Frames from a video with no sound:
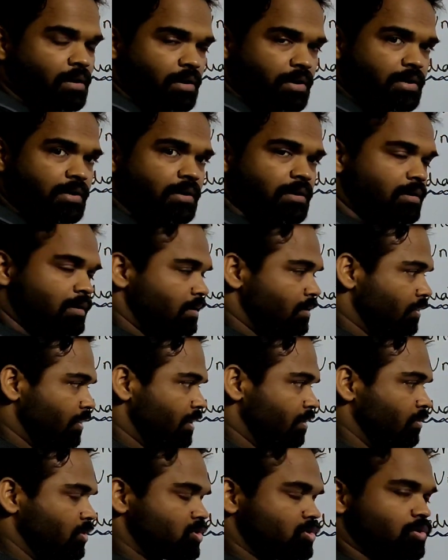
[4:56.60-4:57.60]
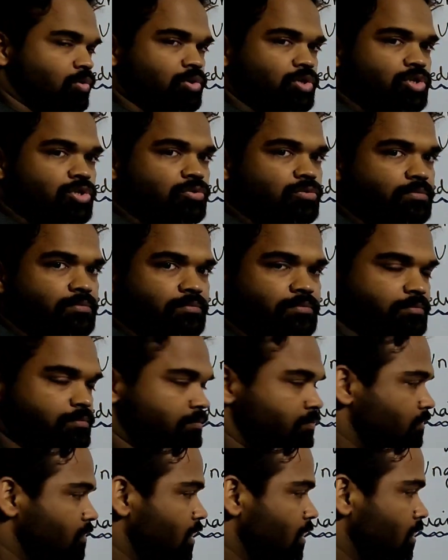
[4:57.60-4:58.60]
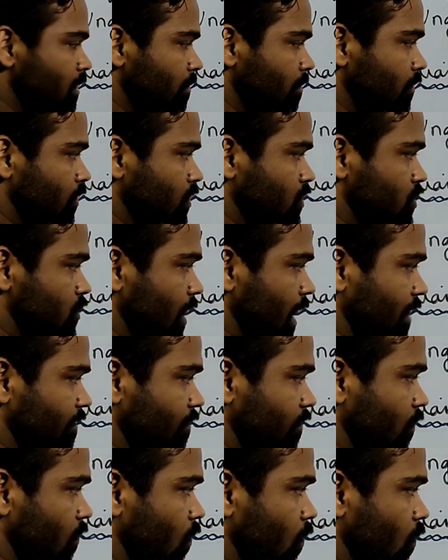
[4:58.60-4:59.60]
Here there was no issue because we have